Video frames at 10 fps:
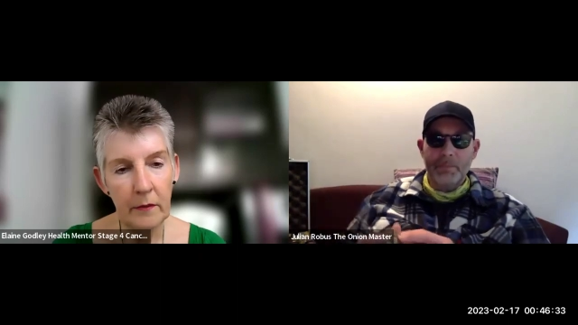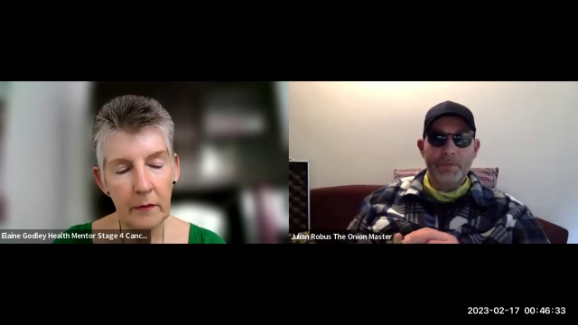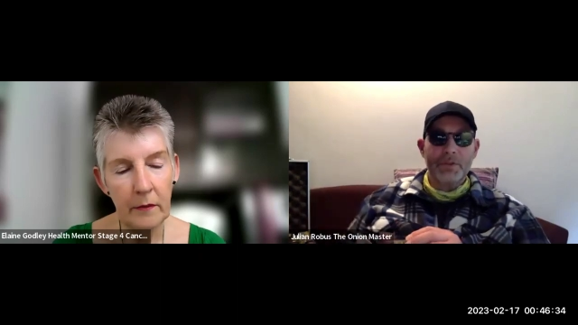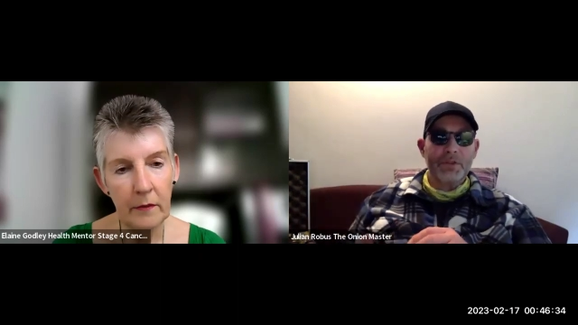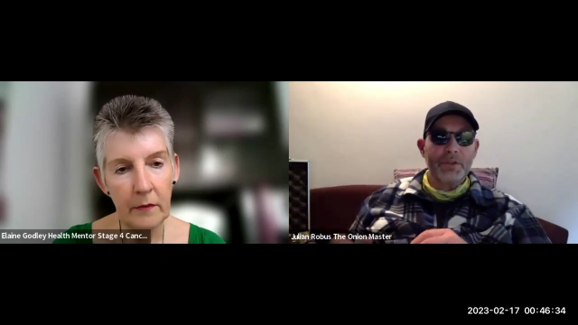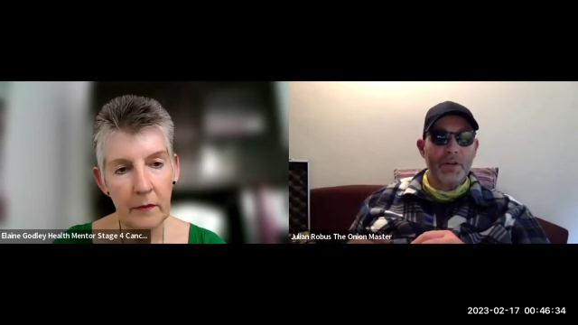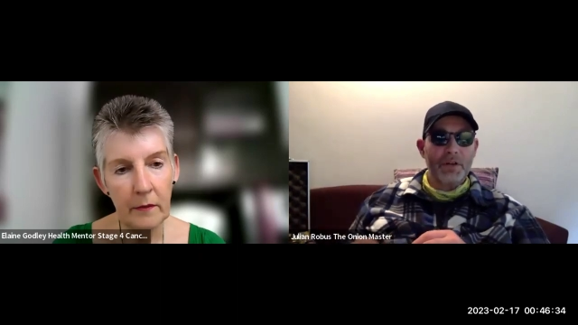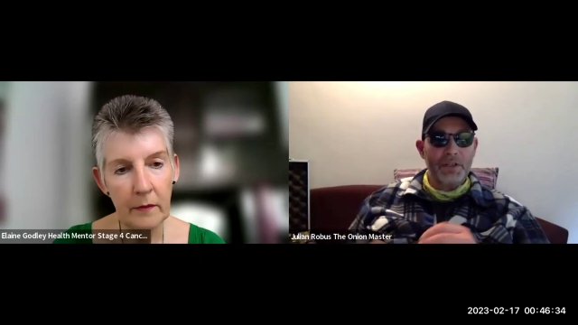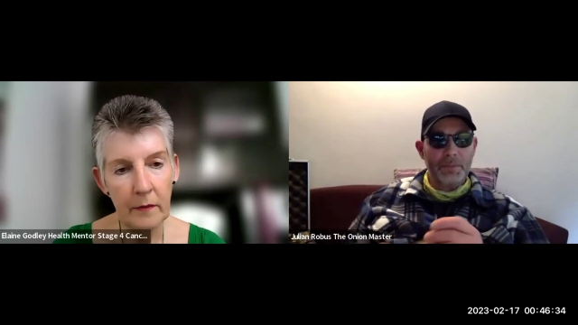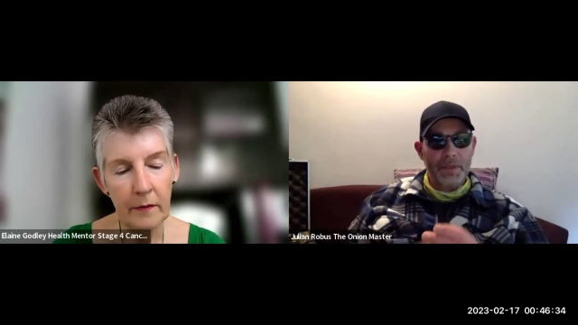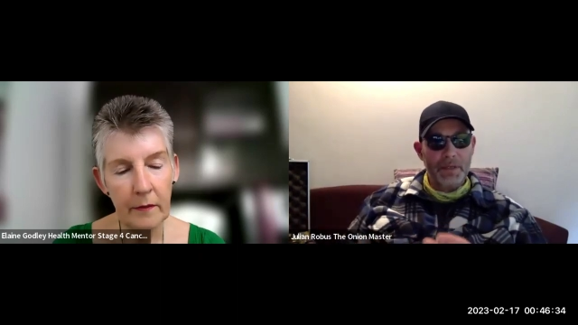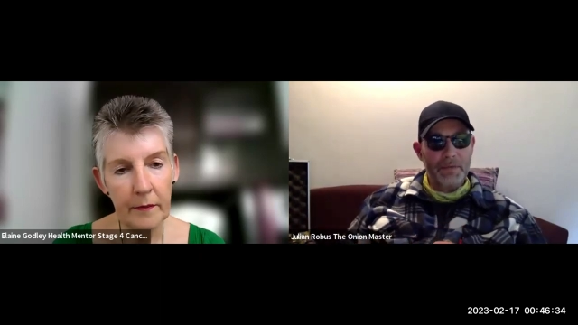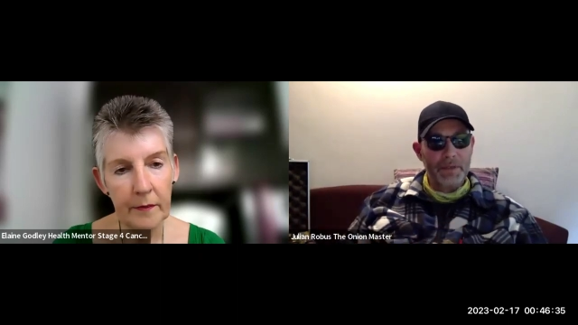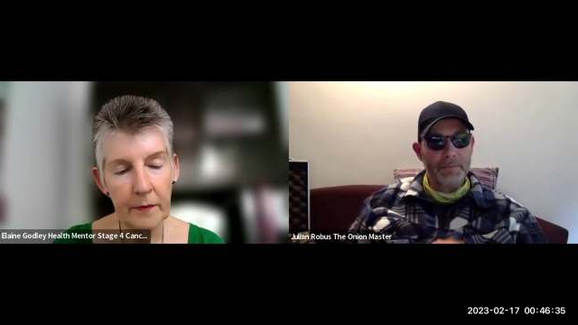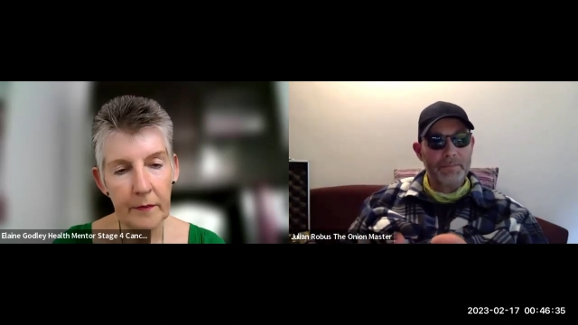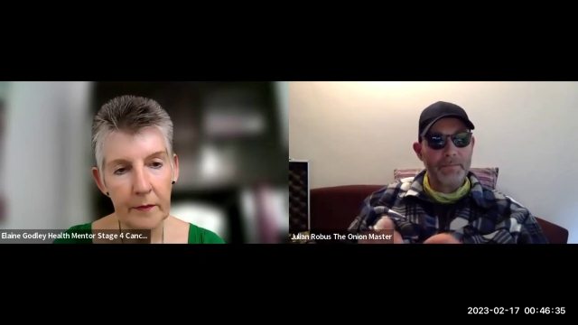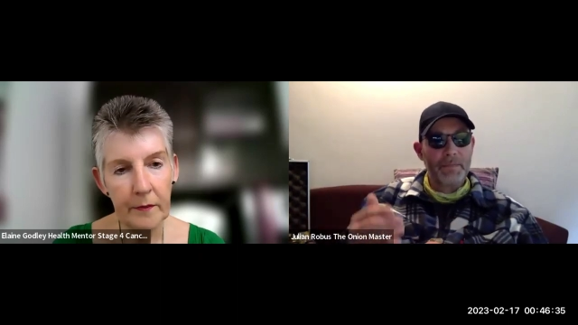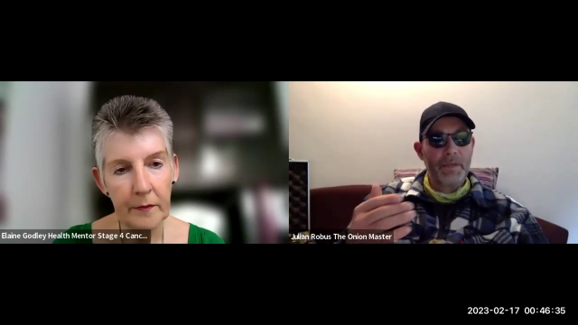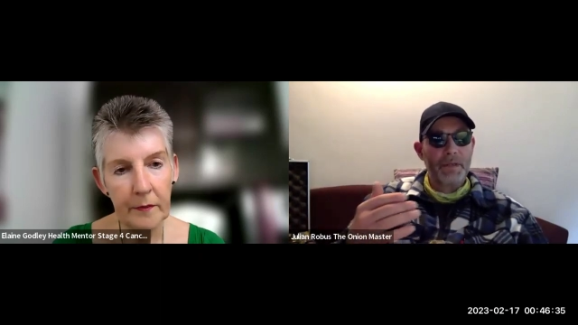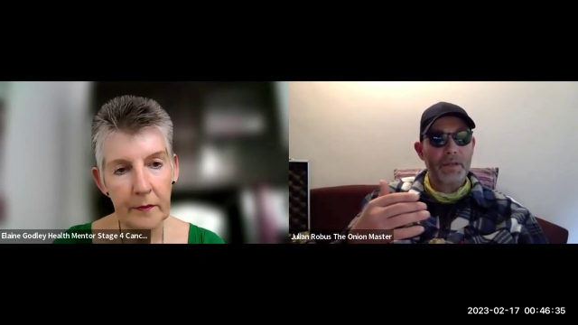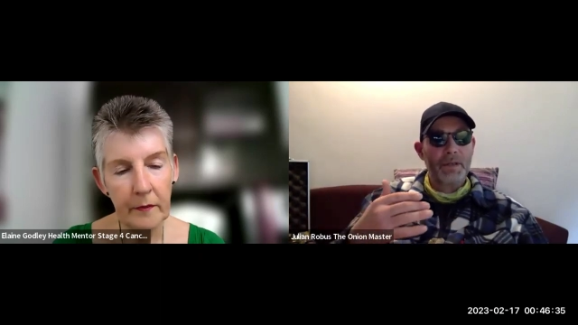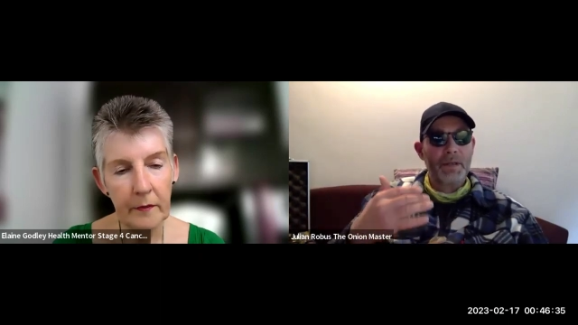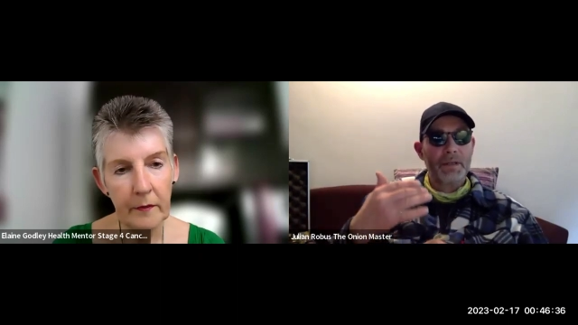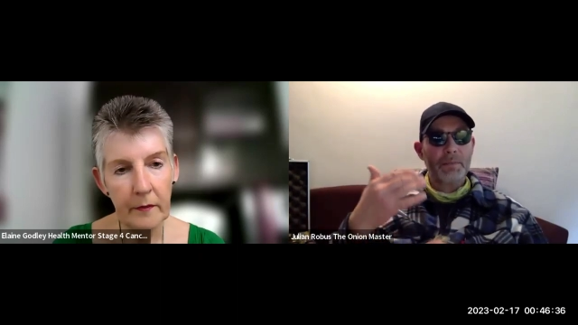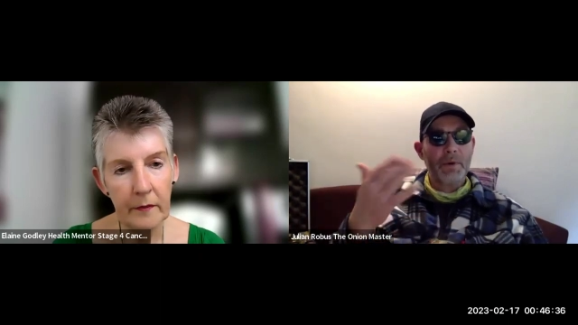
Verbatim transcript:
Speaker 1: society we live in, the